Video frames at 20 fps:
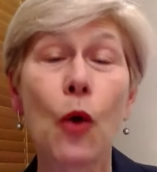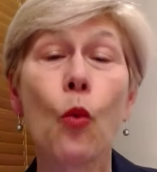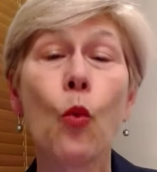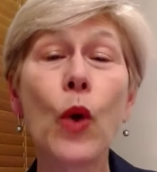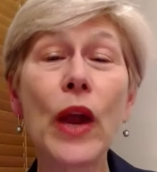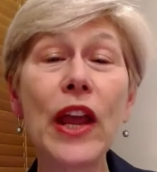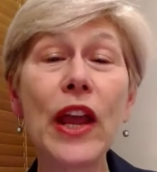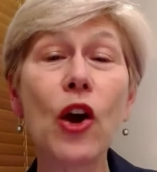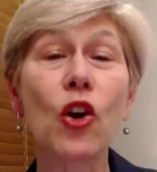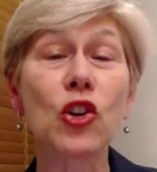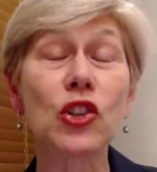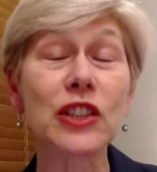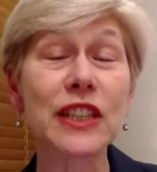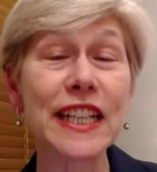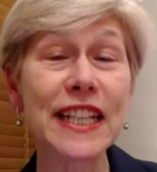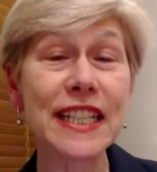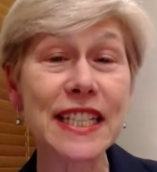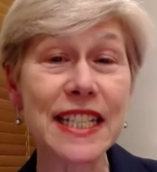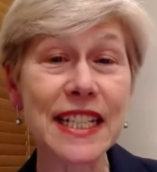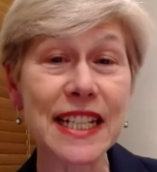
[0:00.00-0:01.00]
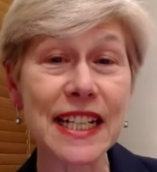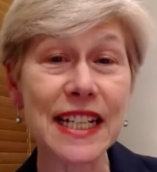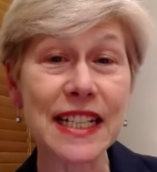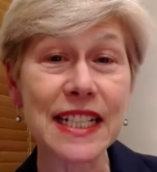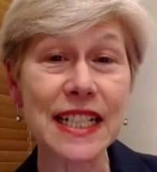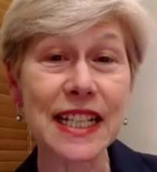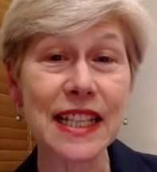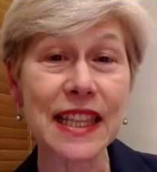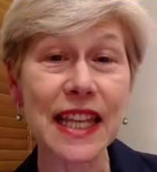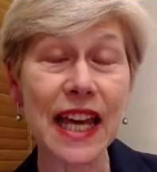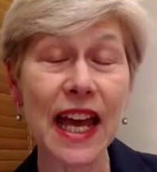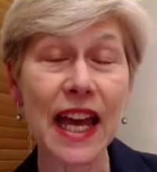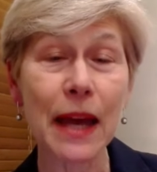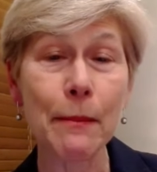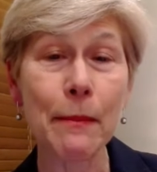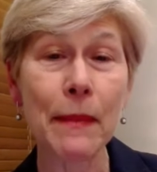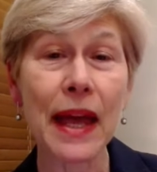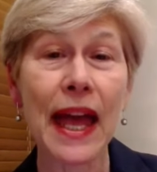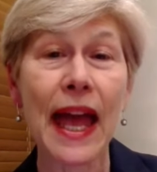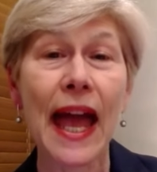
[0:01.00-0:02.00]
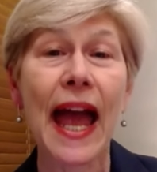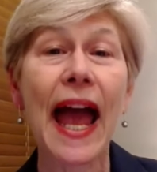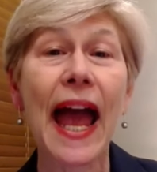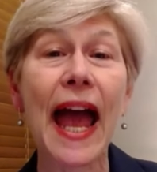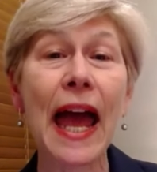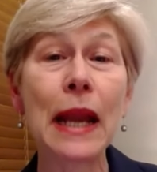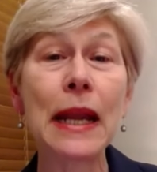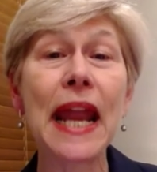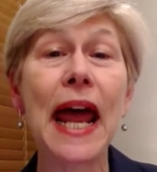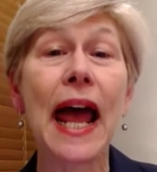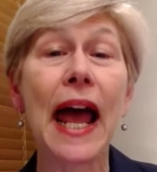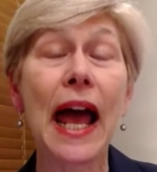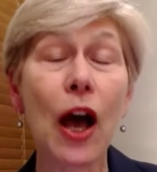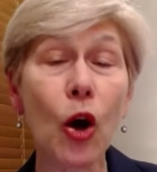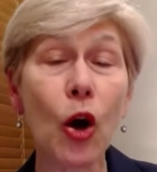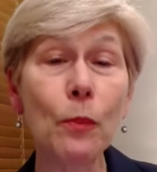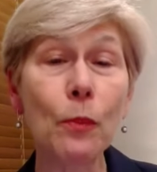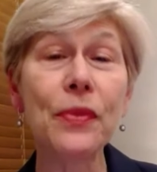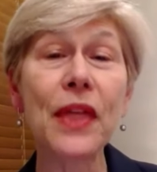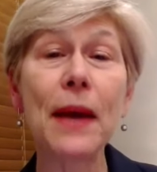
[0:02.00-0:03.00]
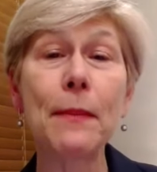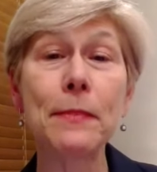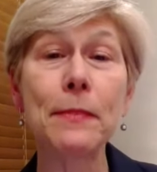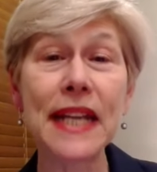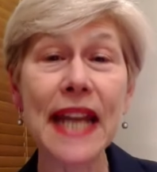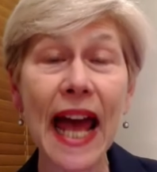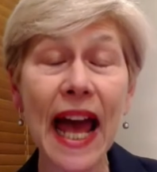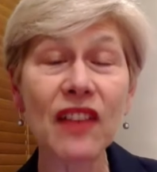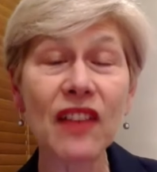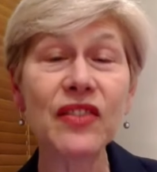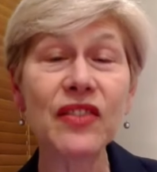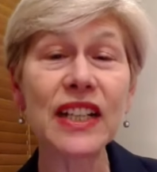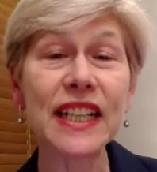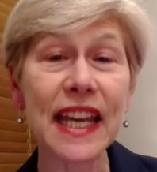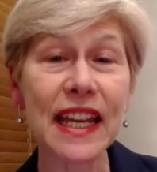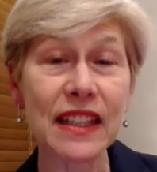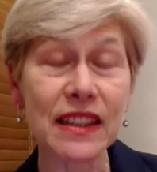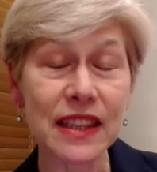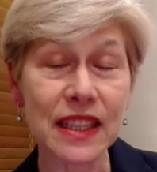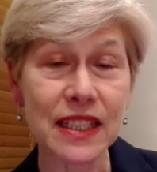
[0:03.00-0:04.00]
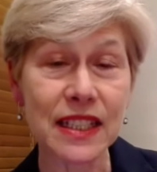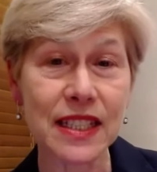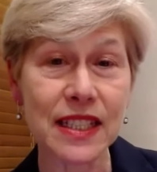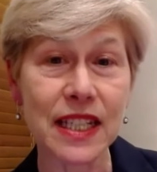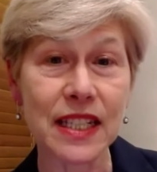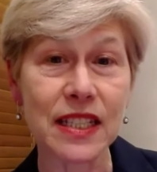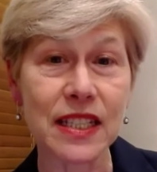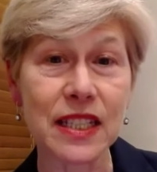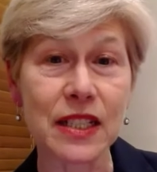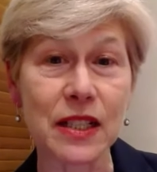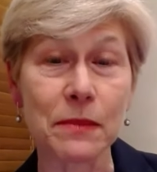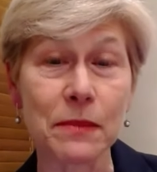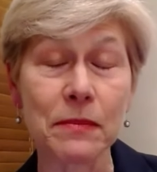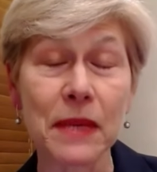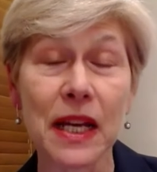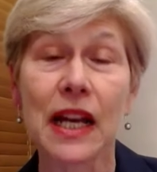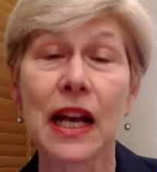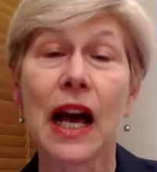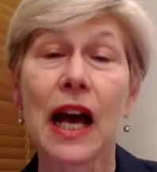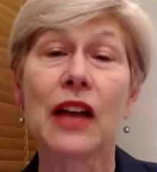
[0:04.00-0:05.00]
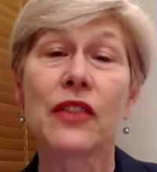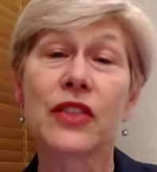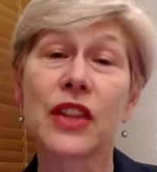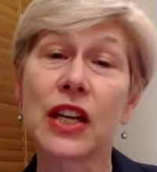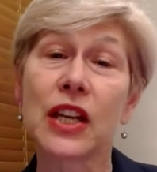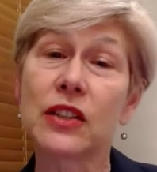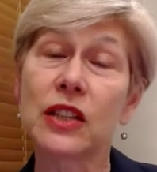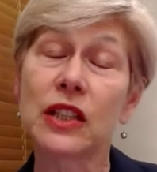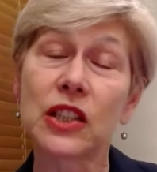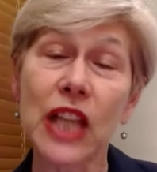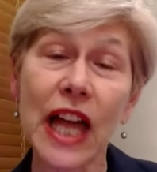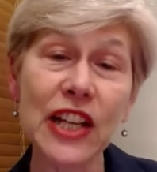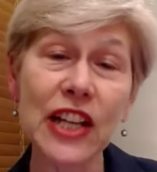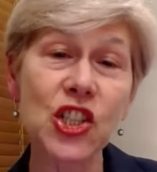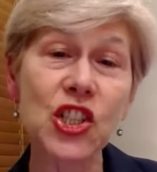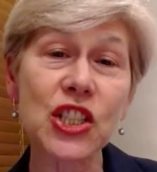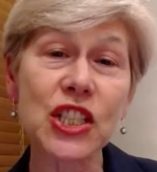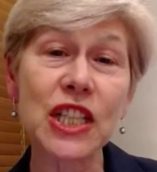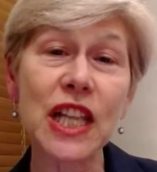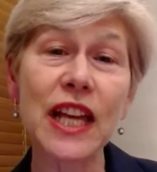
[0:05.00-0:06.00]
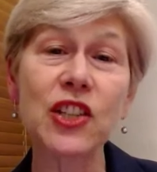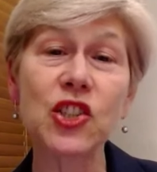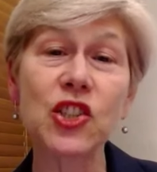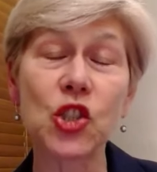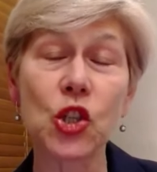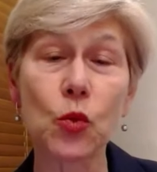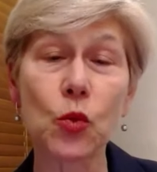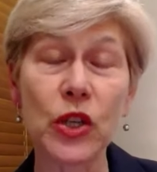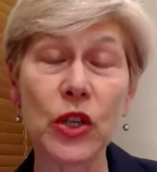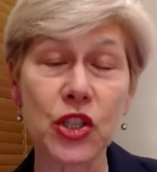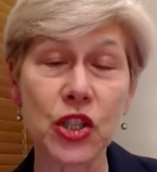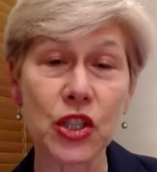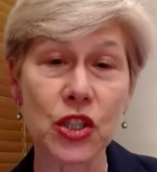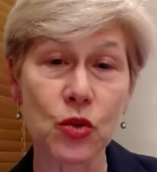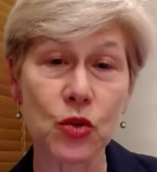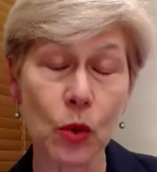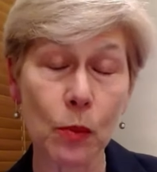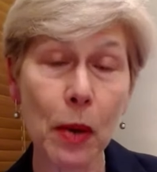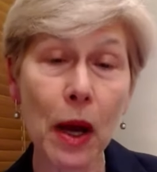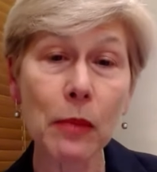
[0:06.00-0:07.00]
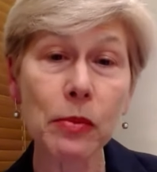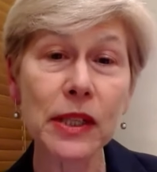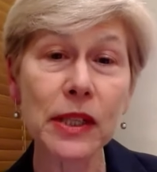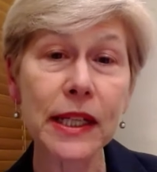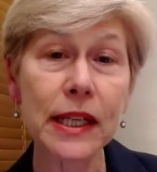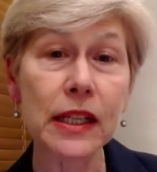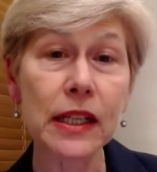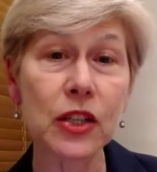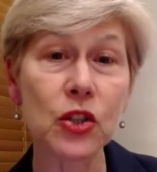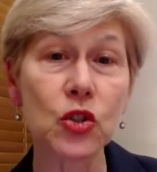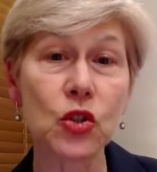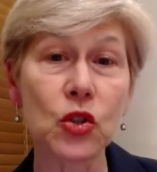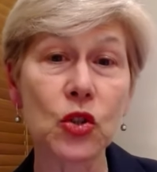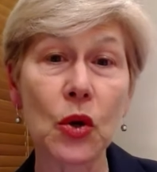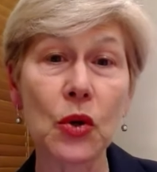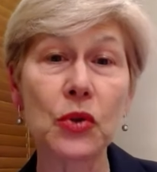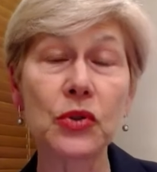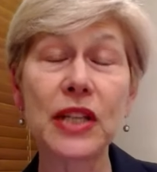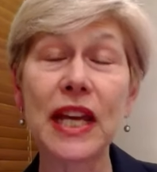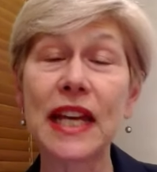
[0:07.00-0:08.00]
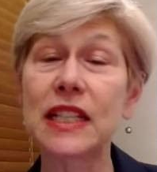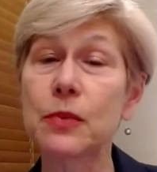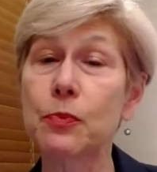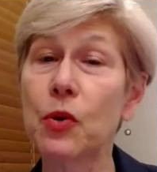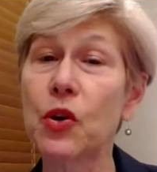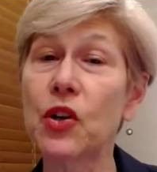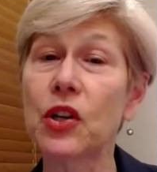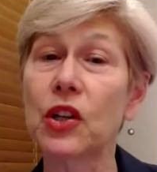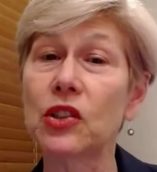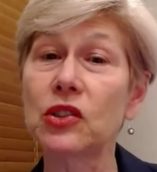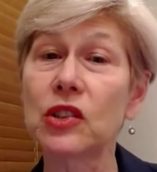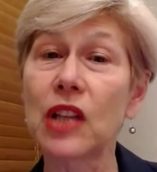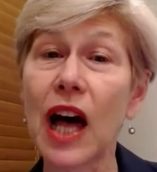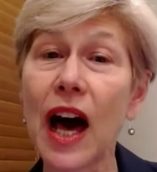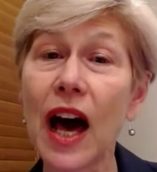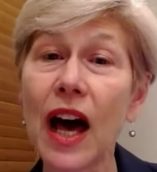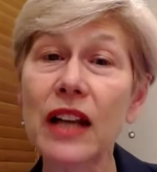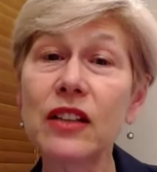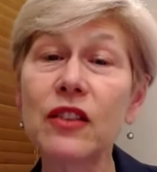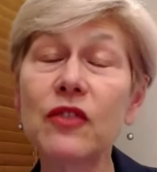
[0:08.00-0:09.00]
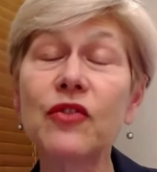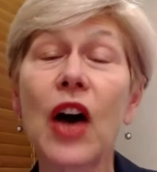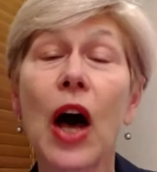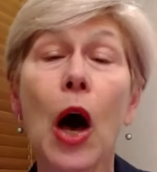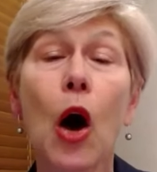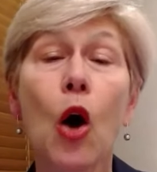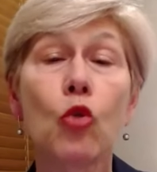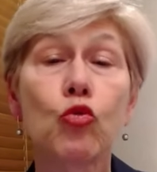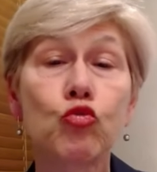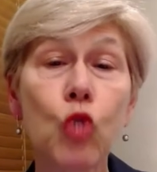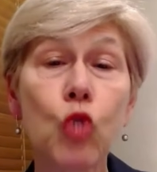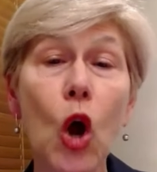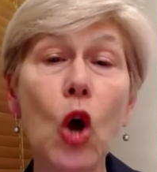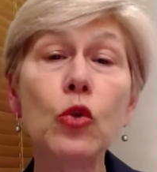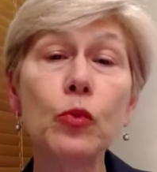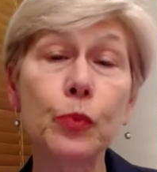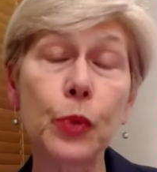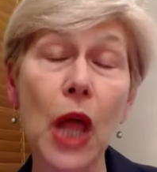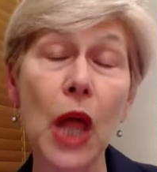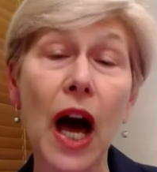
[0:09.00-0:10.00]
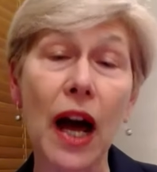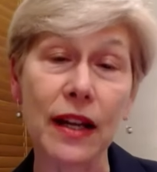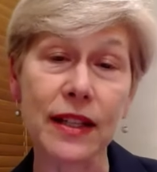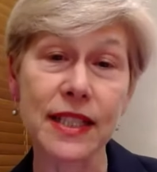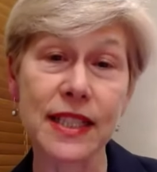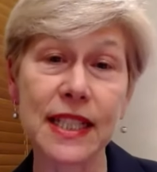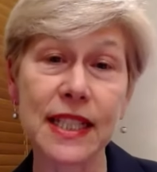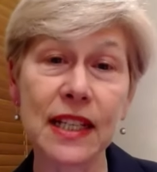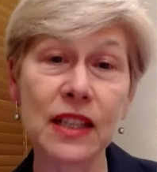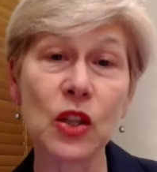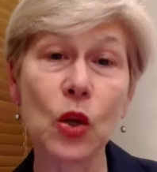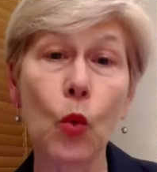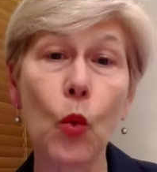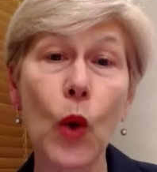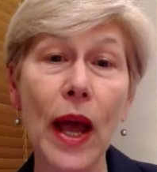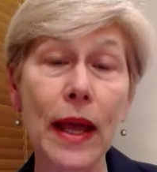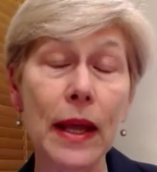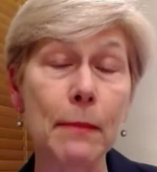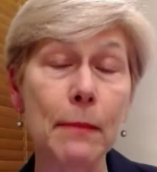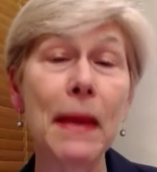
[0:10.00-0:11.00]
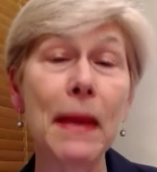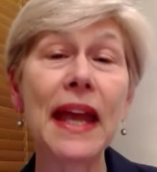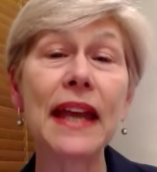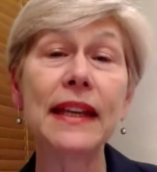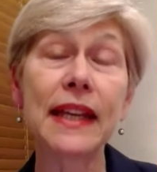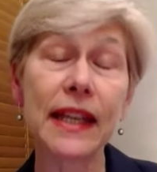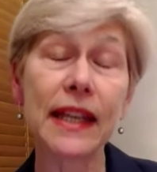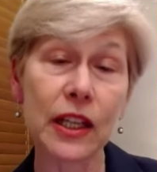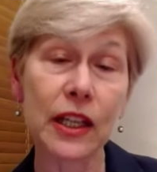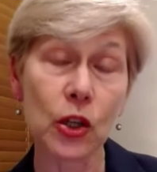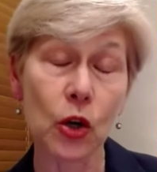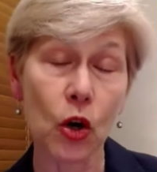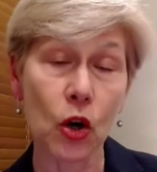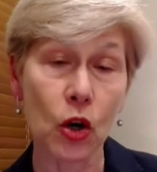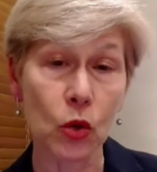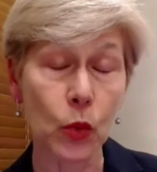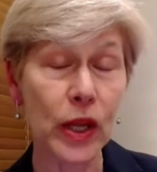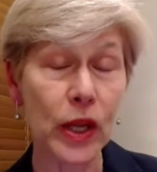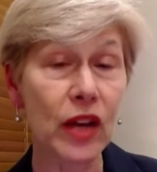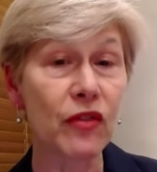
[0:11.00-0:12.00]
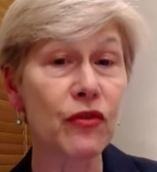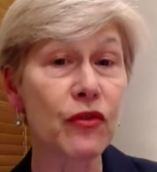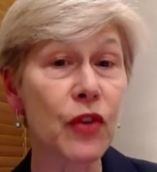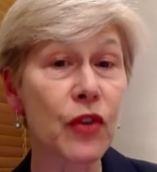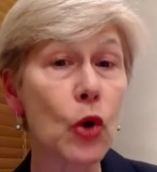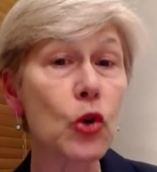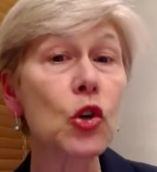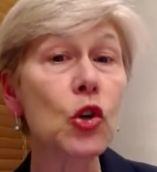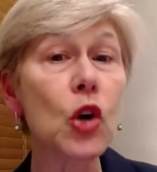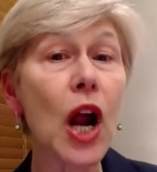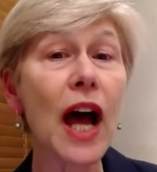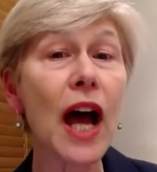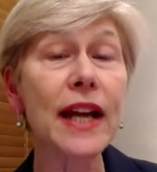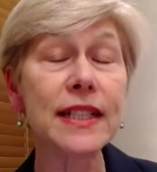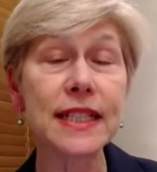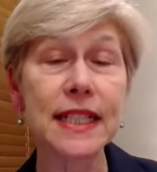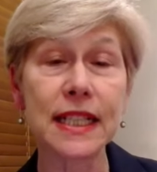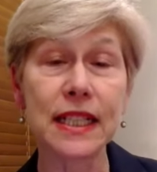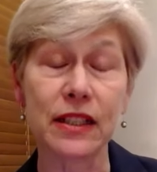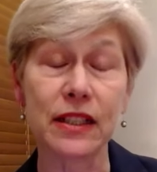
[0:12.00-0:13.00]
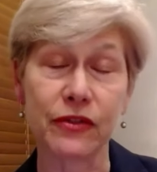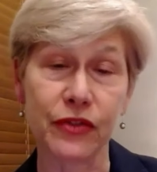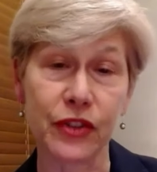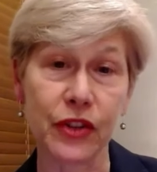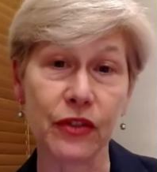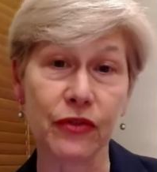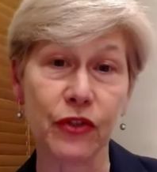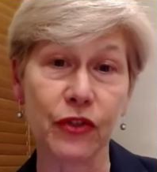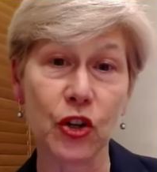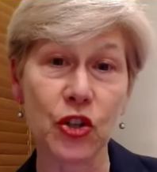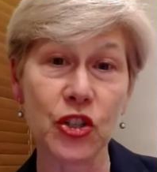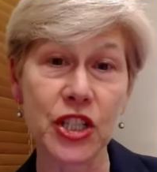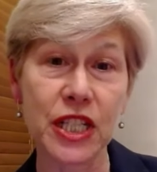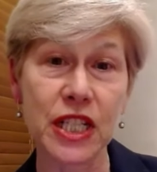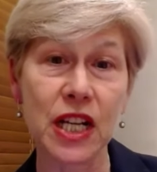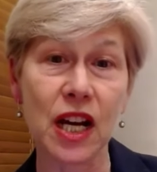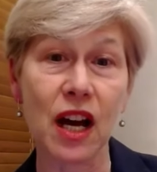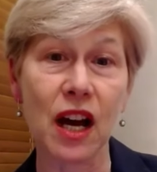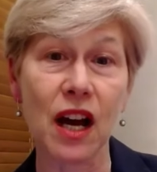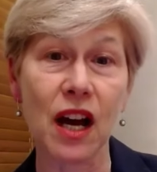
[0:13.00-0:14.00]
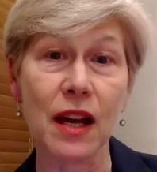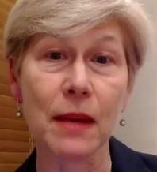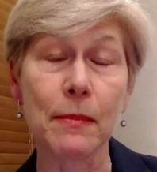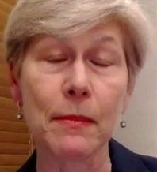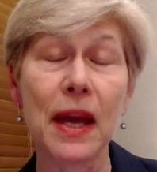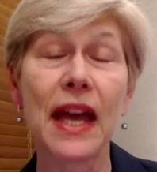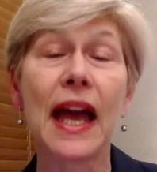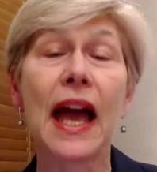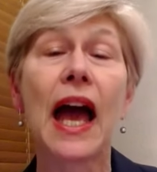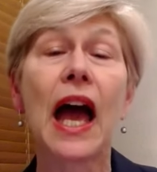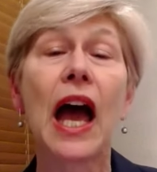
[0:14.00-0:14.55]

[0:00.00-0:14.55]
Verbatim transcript: We are listening to them and help them navigate the system. The legislature, which is Republican controlled, has put a lot of roadblocks in the way, making it hard. We have voter ID for the first time.